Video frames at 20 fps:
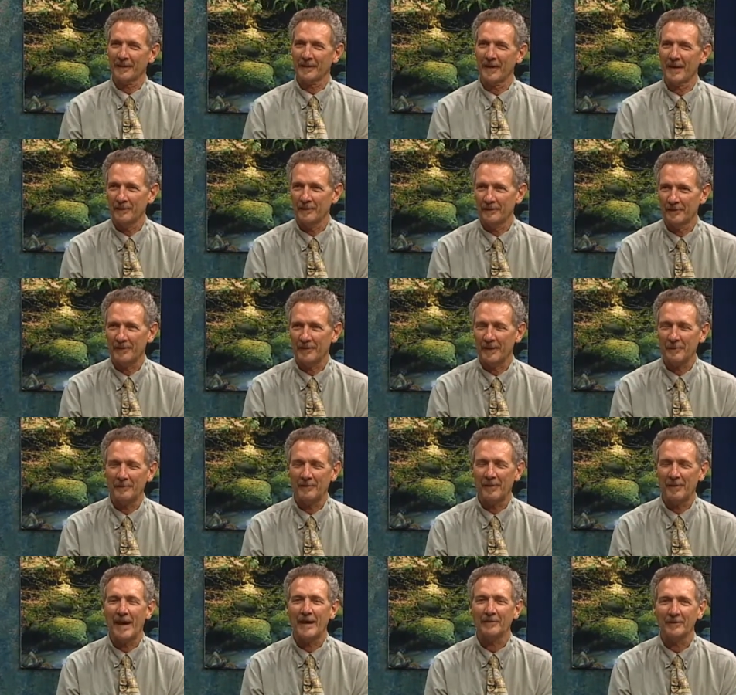kind of
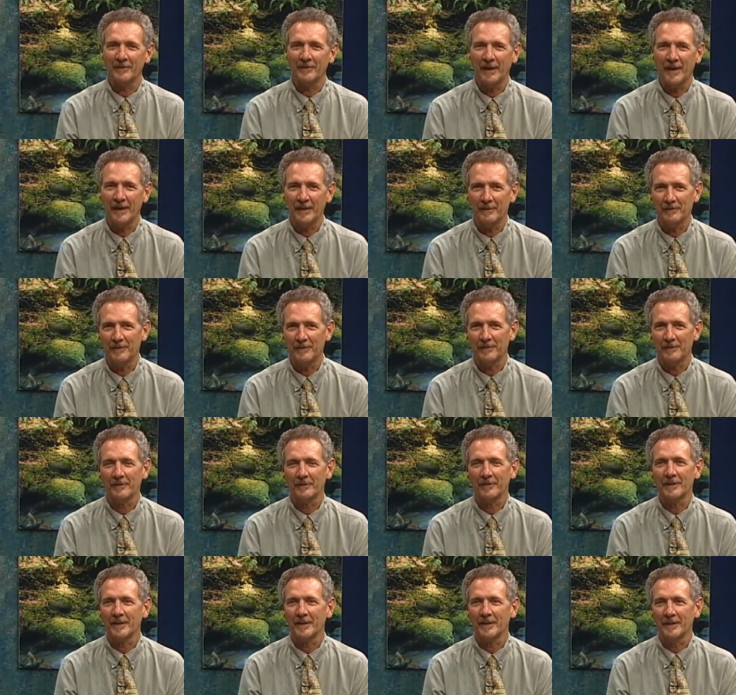steps outside of just
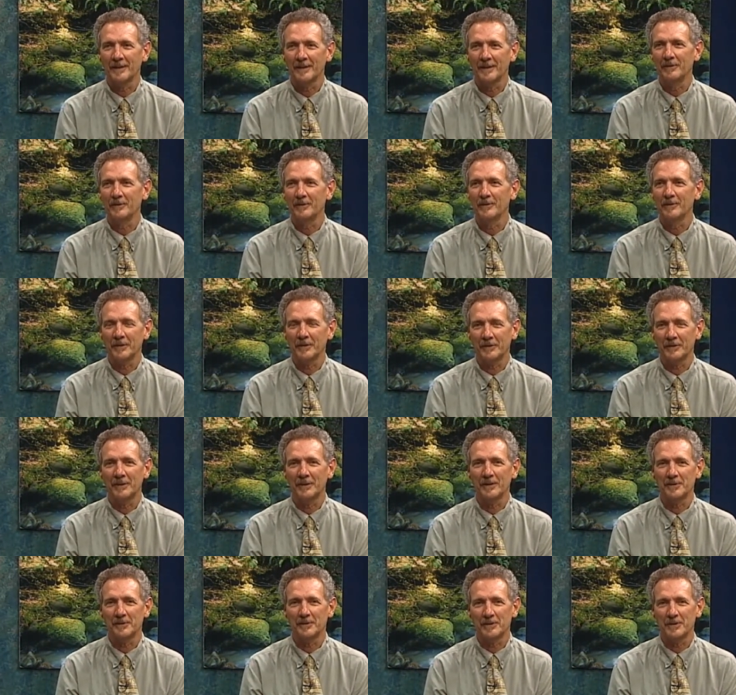looking at nuclear
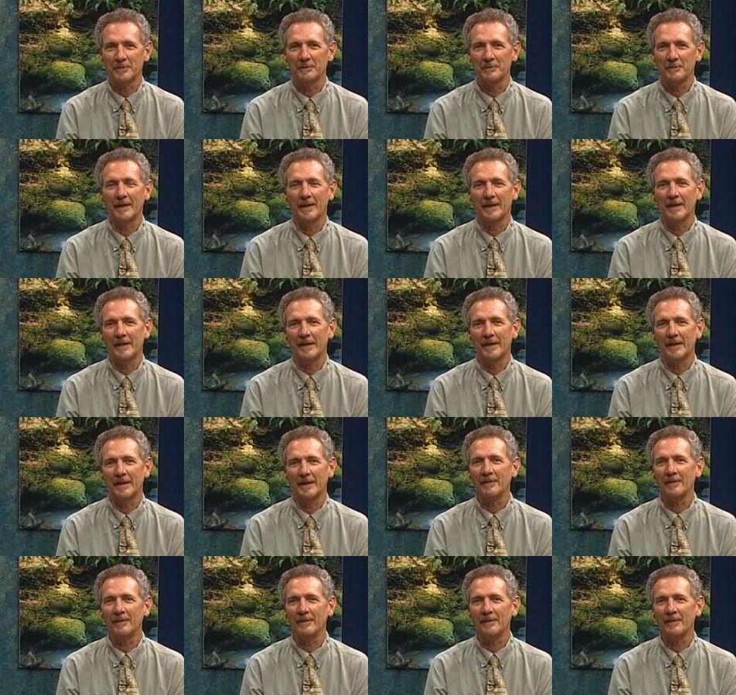energy. But is